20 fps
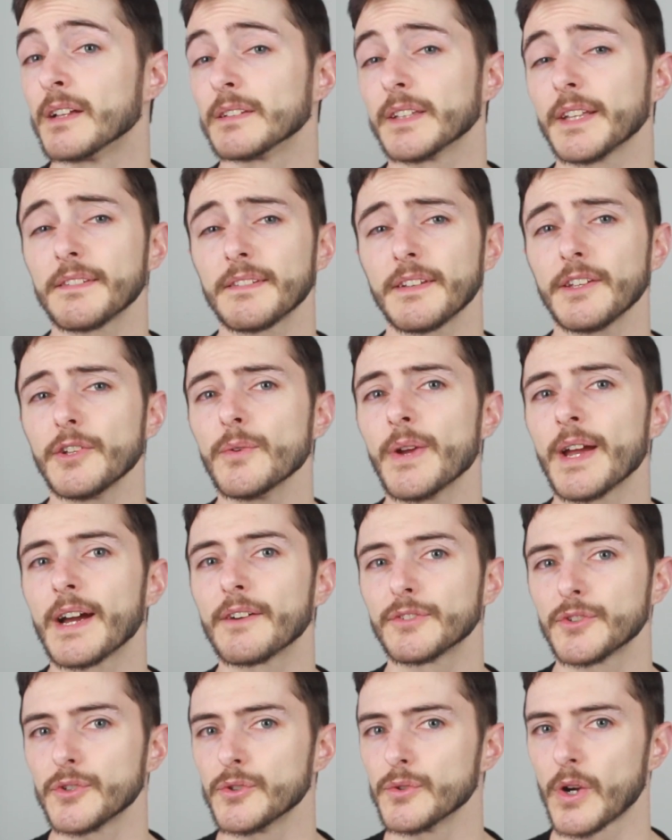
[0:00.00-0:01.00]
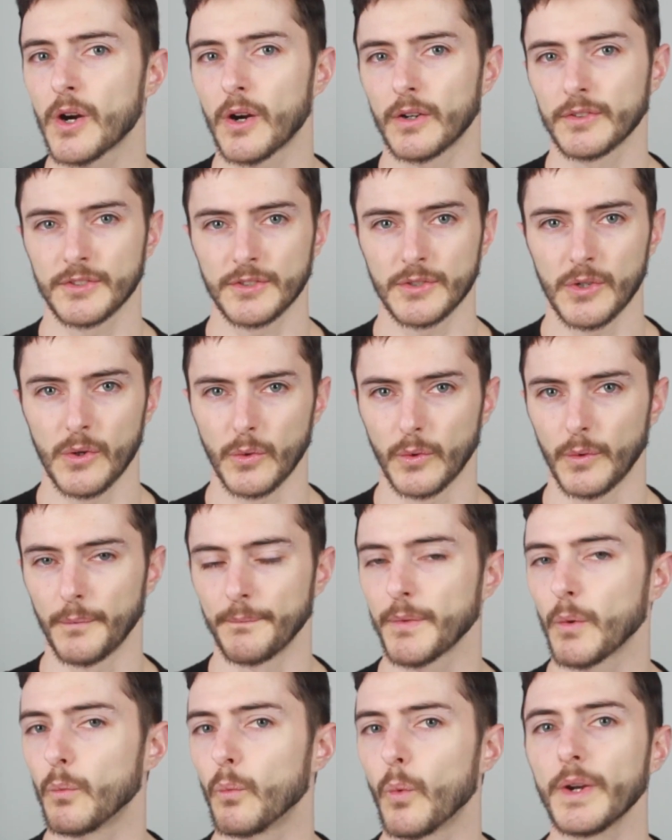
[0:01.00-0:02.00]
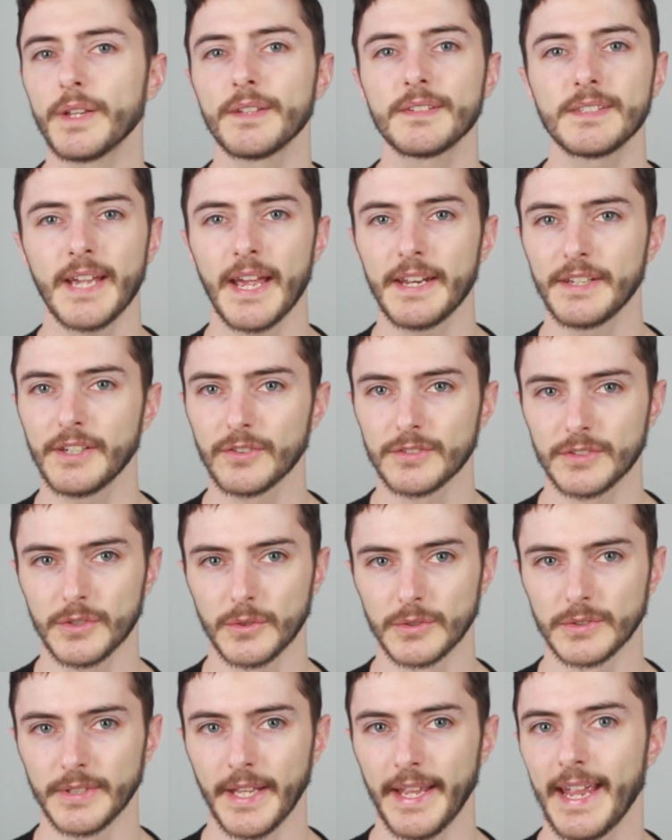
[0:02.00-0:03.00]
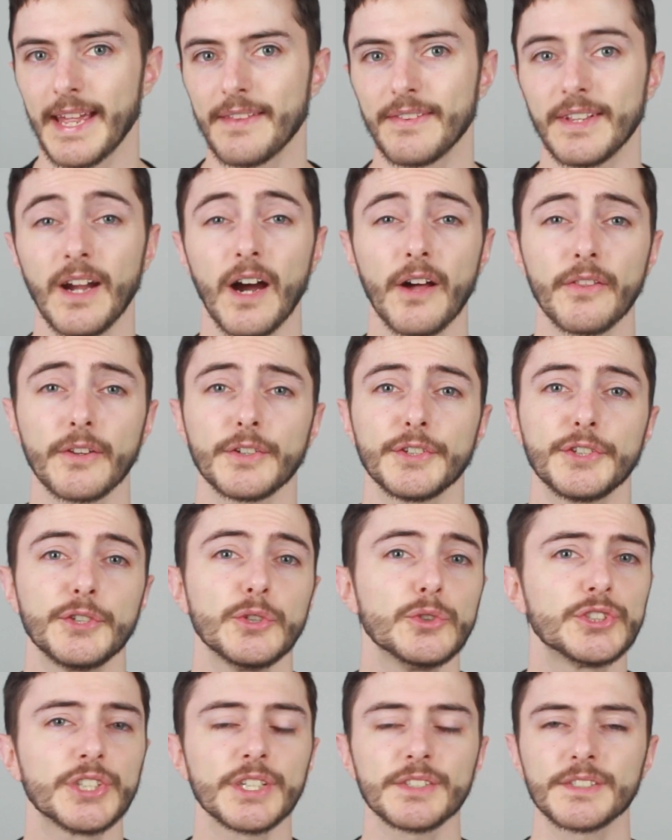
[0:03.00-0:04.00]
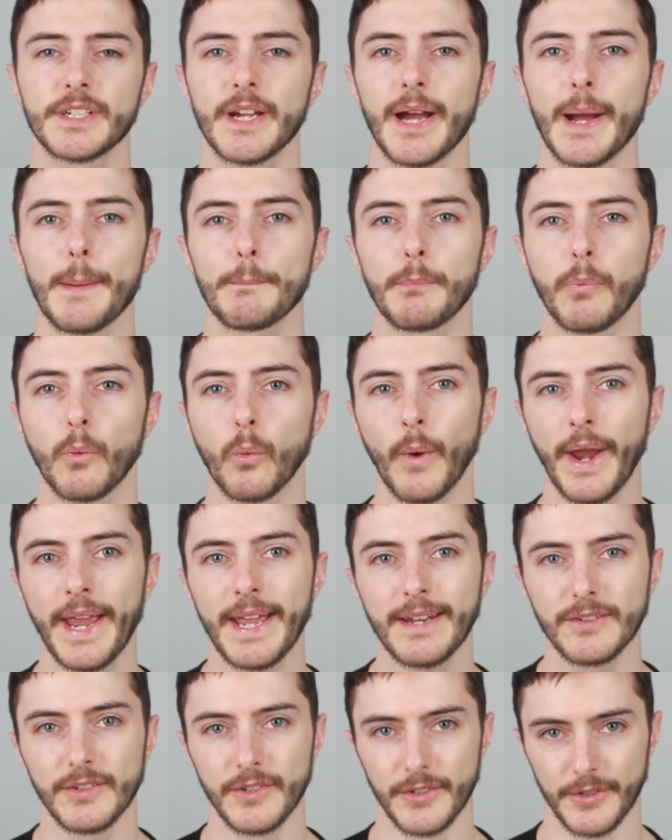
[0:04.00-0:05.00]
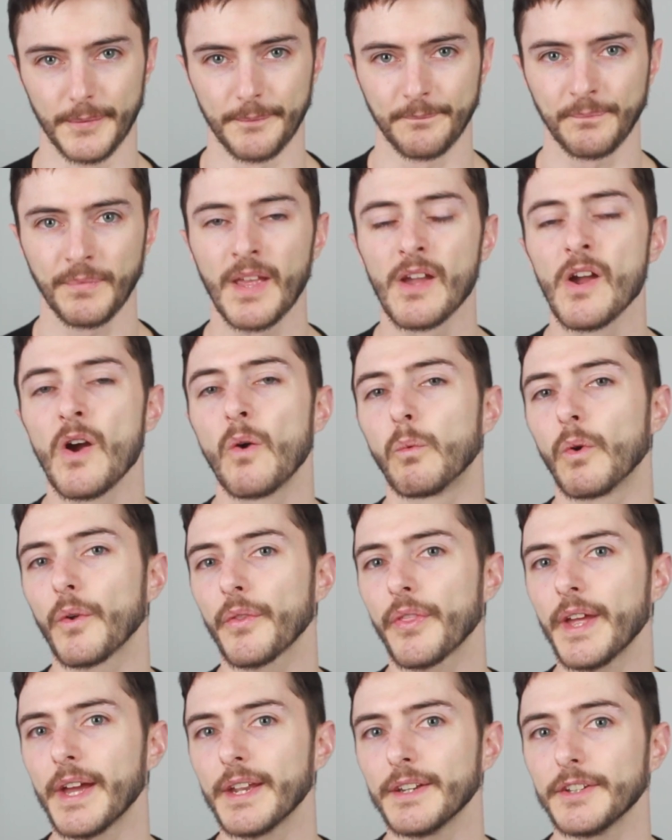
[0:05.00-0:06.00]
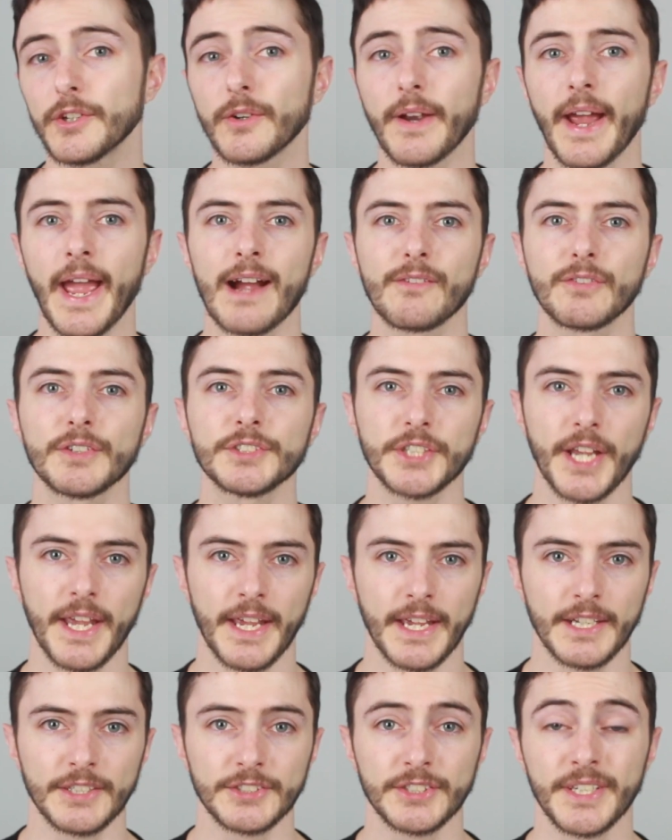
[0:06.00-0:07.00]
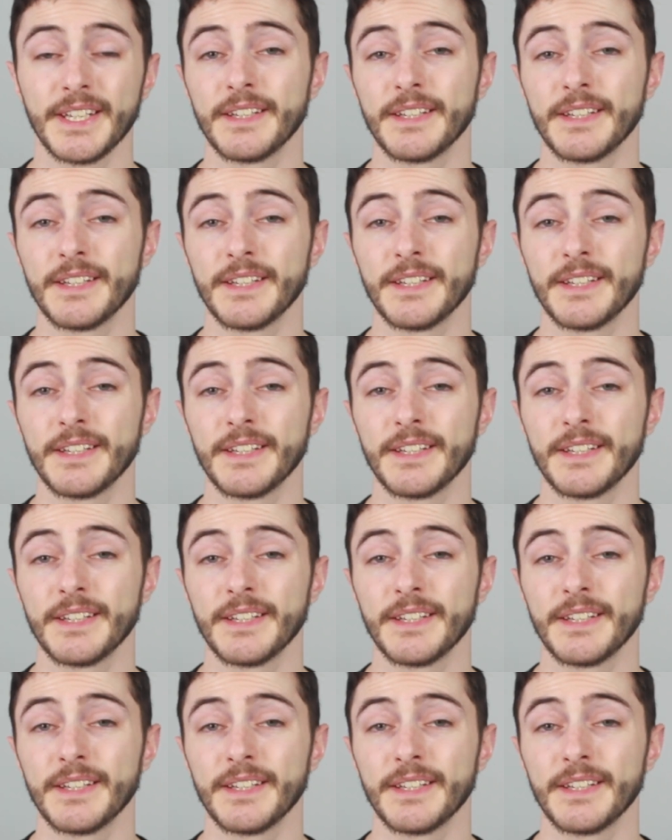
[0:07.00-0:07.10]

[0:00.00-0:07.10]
Let's say you have 2 cards total. One is 10 years old and the other you just got brand new. Well then, your average age